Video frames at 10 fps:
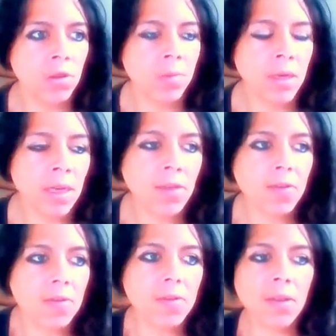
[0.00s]
have
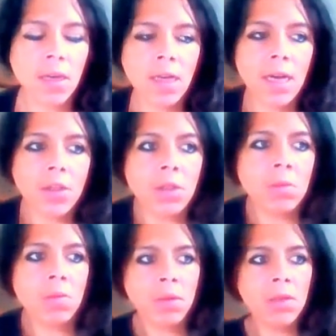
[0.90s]
called the police
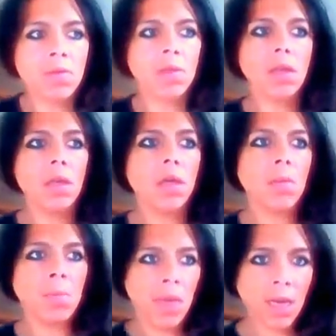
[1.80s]
and had them
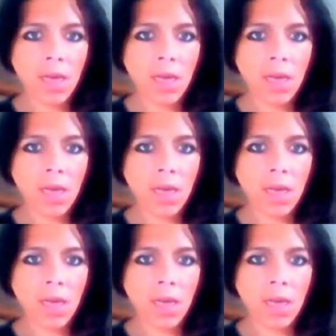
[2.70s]
removed.